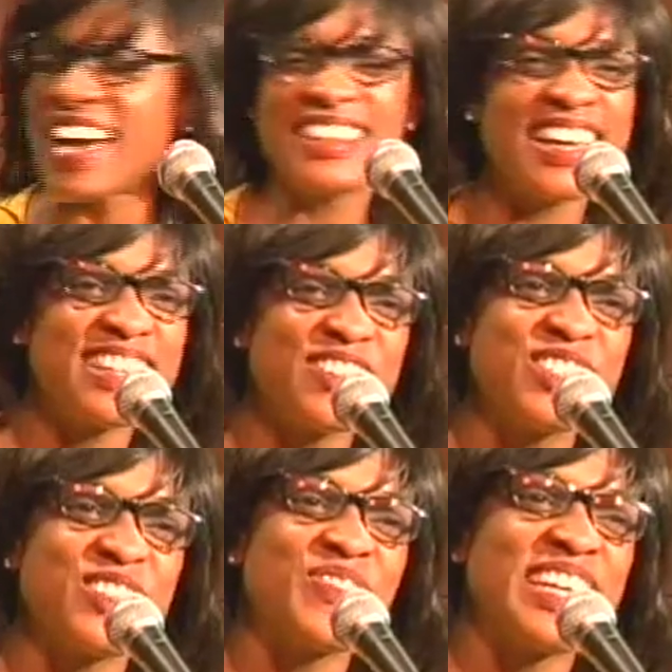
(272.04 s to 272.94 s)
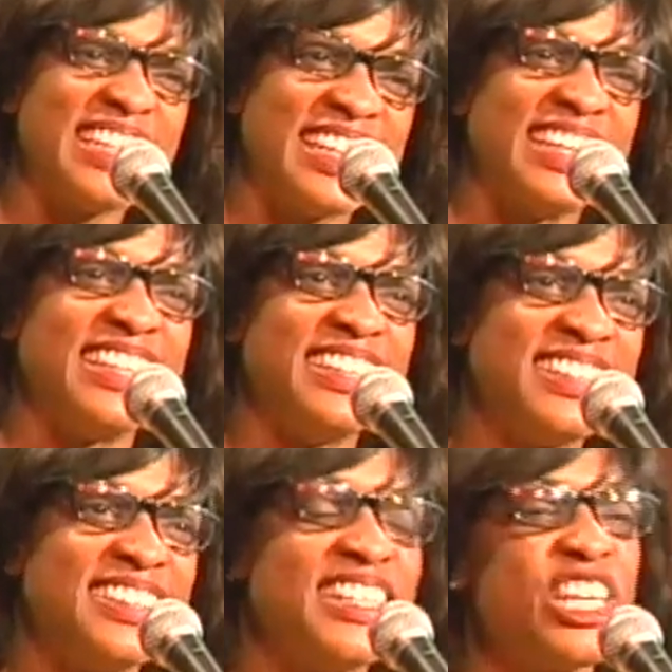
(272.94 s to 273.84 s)
I thought that was funny.
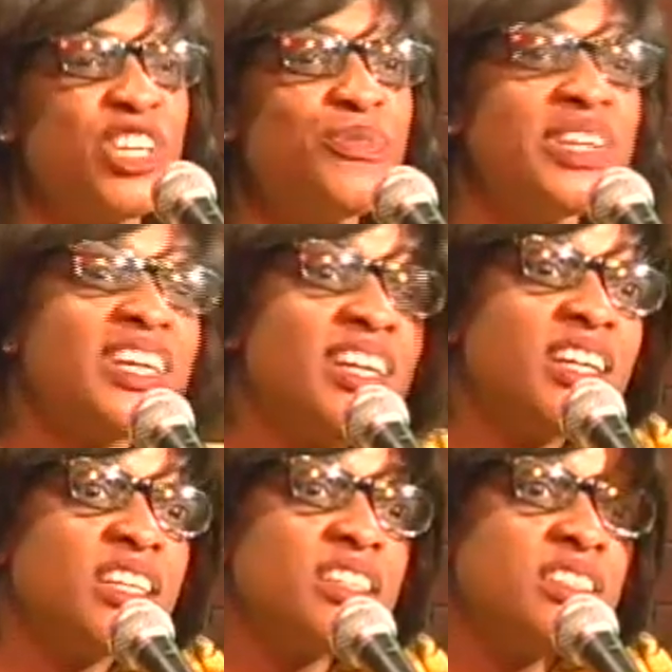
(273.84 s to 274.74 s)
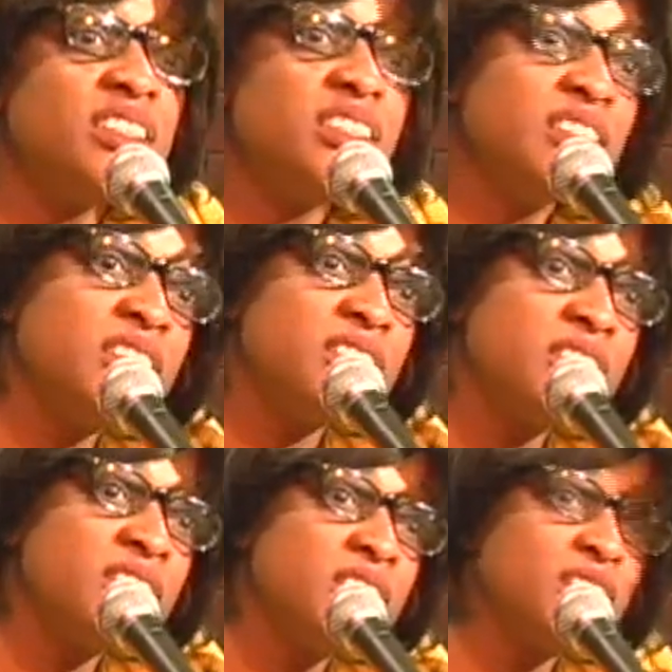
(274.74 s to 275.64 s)
Thank you, Rick.
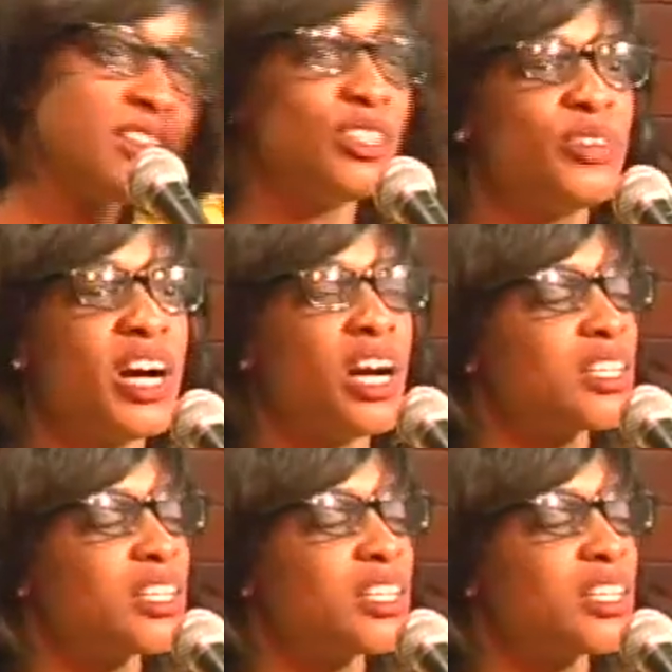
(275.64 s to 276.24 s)
You're wrong.